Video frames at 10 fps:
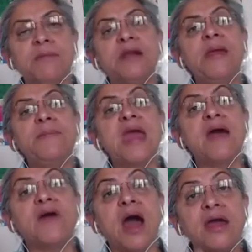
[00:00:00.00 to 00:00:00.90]
but maybe
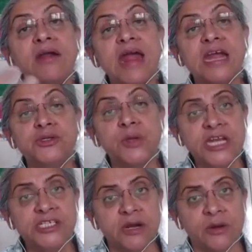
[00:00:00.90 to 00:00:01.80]
have higher
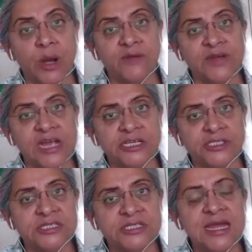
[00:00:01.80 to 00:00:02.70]
educational
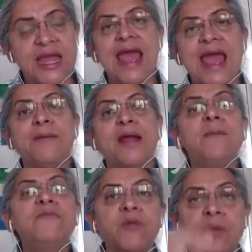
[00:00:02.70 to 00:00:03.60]
qualifications and
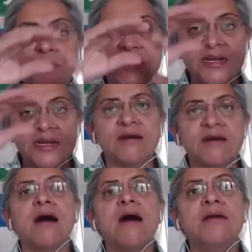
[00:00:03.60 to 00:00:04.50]
come from a
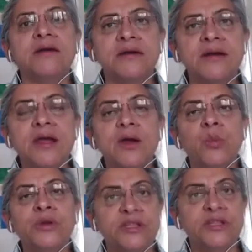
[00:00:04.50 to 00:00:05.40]
particular cadre
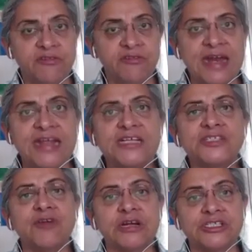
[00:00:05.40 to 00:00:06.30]
within the training
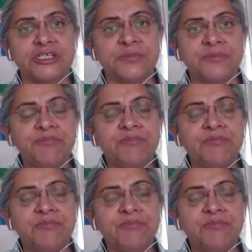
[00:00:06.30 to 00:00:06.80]
structure.